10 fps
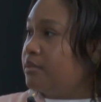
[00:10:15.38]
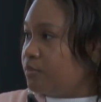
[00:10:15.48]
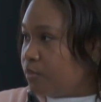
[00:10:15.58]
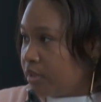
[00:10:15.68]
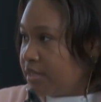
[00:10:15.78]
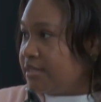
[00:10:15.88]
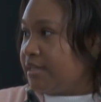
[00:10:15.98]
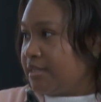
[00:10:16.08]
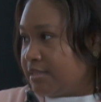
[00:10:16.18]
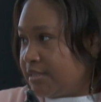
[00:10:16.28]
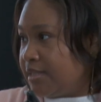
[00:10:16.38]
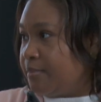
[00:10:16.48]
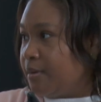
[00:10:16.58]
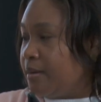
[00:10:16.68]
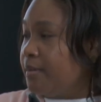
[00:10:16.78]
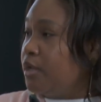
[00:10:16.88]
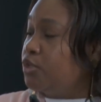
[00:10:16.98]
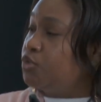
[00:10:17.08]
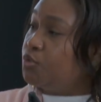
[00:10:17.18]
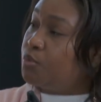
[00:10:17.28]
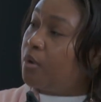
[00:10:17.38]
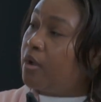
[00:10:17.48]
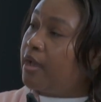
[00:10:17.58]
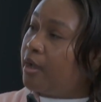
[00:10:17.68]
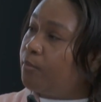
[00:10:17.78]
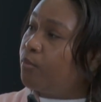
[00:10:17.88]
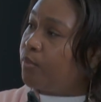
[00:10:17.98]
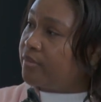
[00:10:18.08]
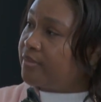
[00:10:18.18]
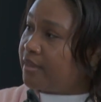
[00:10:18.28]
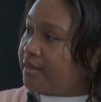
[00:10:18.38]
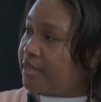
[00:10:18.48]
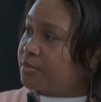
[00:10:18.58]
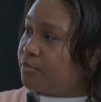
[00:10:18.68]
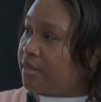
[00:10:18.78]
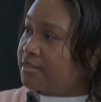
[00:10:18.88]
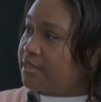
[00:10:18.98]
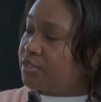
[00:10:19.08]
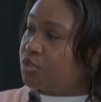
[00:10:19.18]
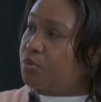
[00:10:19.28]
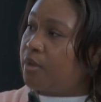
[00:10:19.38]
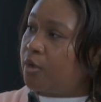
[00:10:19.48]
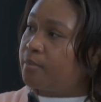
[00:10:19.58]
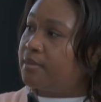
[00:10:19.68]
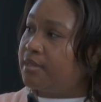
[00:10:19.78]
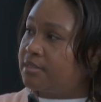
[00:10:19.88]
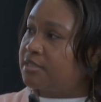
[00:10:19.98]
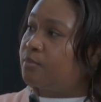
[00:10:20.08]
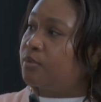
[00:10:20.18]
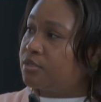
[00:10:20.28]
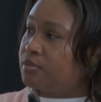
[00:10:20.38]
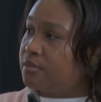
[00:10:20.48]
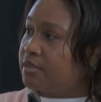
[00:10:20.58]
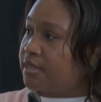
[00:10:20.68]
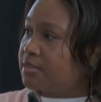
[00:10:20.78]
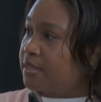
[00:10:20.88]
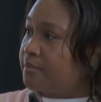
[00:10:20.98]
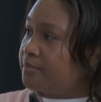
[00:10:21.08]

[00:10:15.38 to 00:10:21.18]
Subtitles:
we're going to take this a step up. Do you all help with that next process? Do you help get someone to the next step?